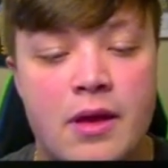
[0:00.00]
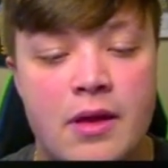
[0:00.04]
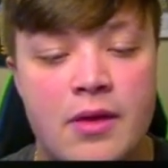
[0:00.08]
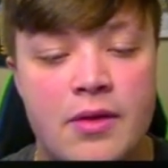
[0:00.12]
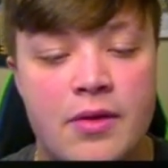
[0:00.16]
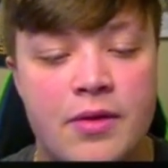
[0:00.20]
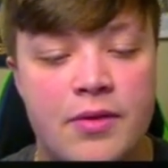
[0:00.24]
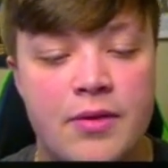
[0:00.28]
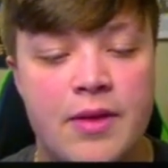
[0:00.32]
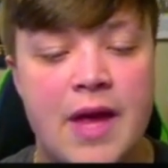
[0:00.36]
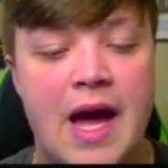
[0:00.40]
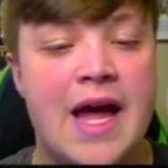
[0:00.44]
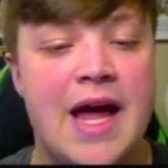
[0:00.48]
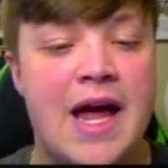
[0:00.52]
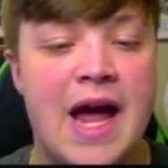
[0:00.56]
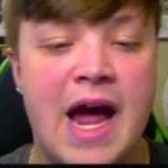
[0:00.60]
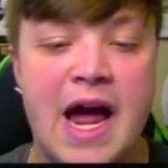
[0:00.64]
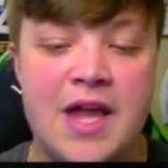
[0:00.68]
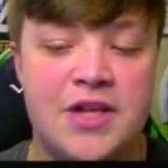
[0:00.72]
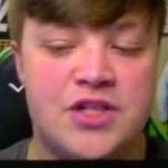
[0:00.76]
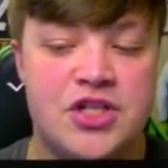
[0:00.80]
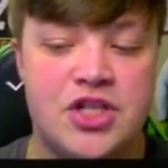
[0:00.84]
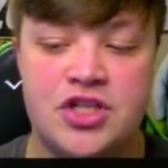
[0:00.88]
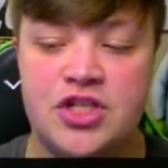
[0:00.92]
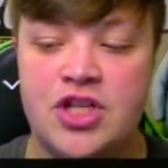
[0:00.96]
I
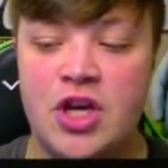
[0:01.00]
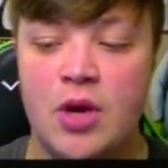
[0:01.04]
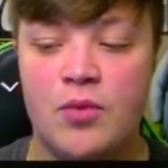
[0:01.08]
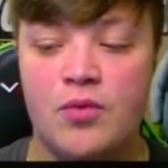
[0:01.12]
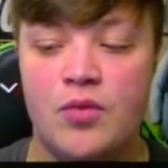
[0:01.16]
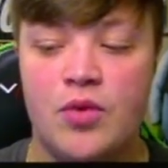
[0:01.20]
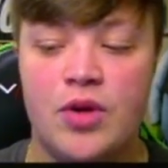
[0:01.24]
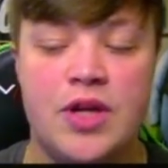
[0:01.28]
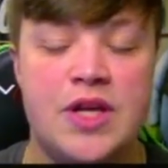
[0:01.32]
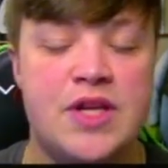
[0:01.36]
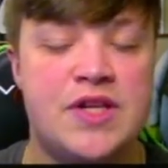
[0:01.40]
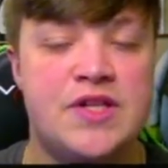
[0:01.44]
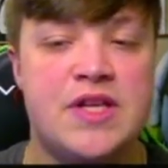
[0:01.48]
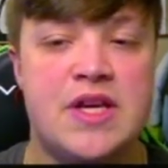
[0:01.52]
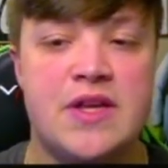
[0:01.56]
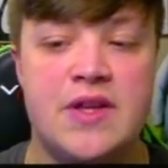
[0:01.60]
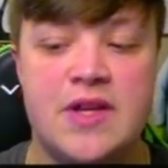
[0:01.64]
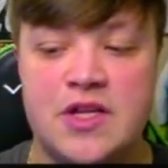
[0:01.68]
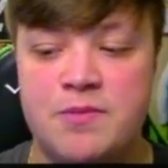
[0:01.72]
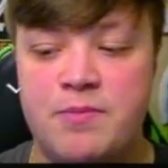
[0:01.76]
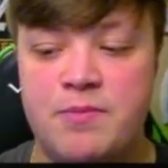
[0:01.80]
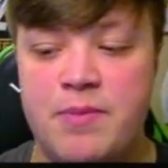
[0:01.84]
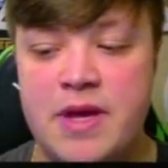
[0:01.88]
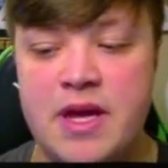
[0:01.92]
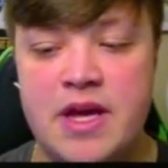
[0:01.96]
just don't really see this
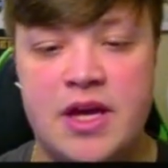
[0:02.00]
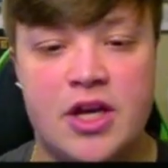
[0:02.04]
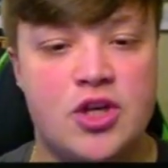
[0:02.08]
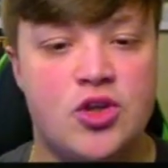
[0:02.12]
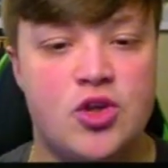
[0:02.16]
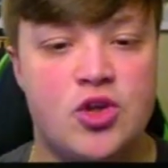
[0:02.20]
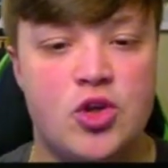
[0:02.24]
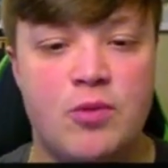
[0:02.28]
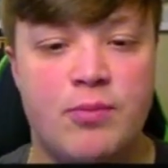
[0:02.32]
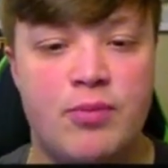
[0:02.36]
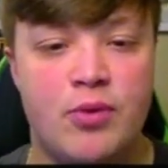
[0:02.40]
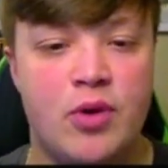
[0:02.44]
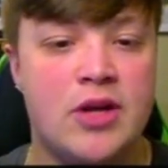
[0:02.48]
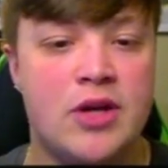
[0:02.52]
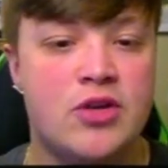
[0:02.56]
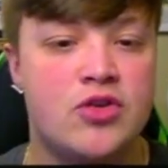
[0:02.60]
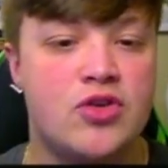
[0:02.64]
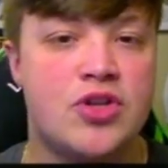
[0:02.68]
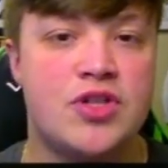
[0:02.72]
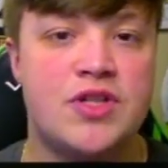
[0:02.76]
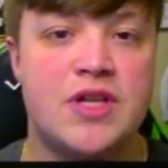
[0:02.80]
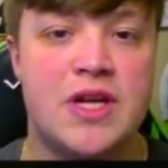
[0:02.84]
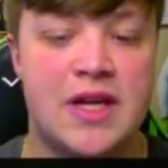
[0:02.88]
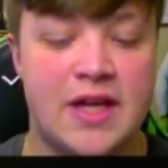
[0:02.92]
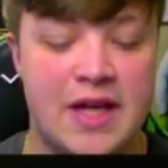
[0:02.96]
being a super
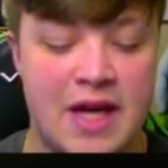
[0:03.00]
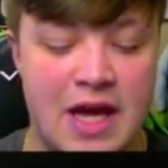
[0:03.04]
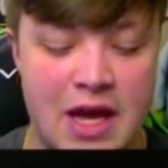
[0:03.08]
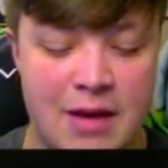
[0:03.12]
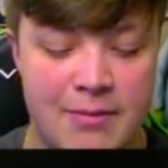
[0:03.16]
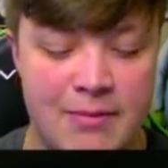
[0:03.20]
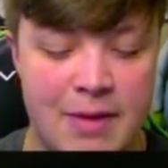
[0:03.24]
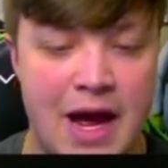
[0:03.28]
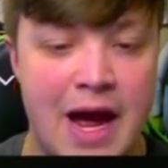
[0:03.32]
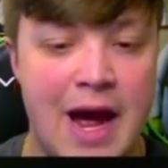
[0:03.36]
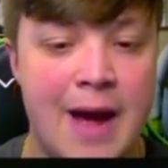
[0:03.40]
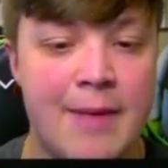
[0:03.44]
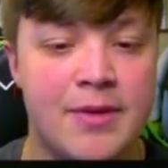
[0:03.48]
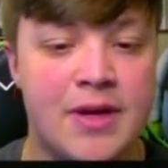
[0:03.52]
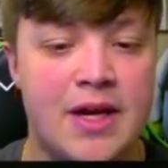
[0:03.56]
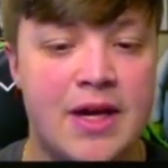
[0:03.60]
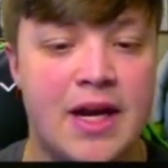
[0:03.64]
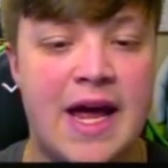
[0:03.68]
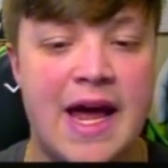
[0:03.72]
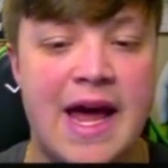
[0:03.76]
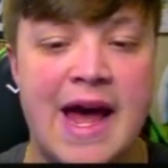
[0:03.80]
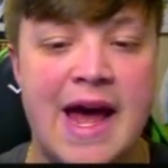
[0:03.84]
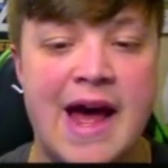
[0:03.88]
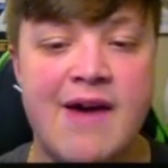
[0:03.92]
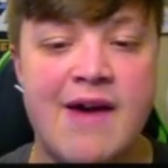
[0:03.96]
interesting game. I'm going to
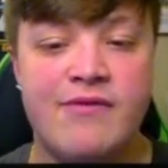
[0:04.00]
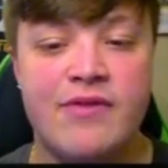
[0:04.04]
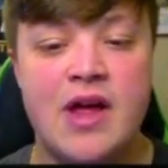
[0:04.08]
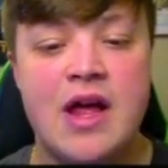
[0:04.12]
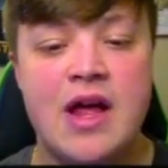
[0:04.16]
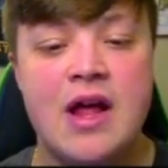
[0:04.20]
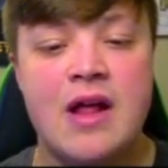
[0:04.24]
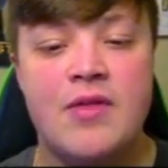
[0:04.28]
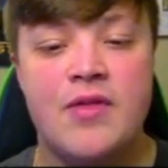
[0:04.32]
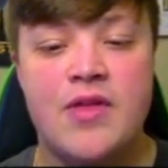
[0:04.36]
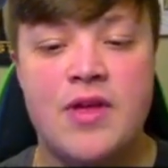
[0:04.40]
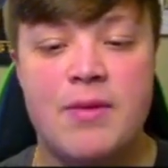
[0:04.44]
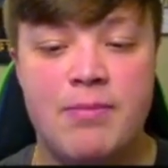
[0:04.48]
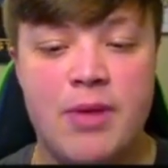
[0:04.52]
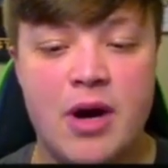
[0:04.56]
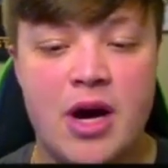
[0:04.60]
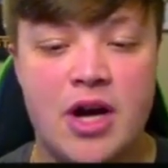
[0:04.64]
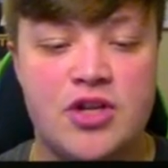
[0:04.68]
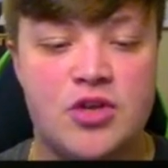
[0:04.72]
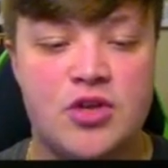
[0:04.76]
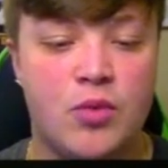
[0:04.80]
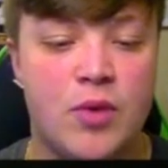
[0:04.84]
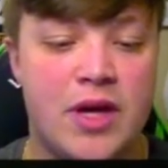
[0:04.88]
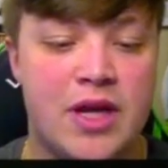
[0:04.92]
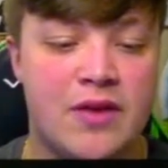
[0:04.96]
have the Bucs
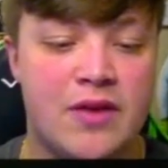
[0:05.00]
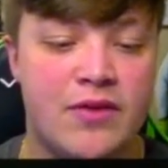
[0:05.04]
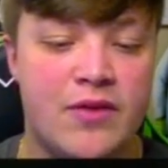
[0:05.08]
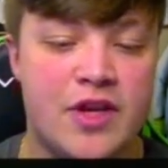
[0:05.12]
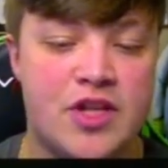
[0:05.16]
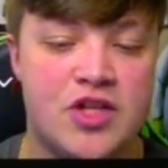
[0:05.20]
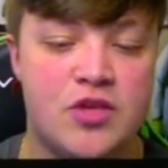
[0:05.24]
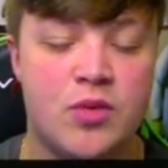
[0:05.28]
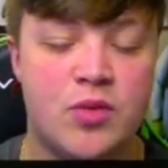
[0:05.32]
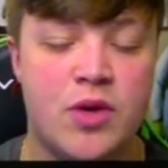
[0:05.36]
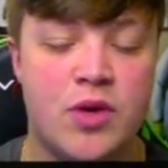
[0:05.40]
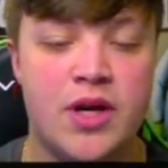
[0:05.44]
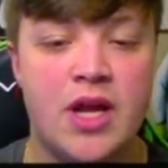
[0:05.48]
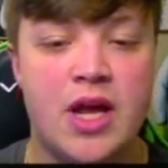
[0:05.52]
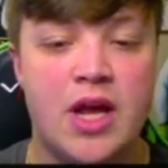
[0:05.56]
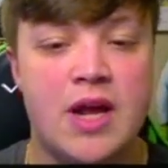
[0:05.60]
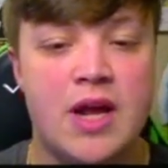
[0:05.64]
winning this one.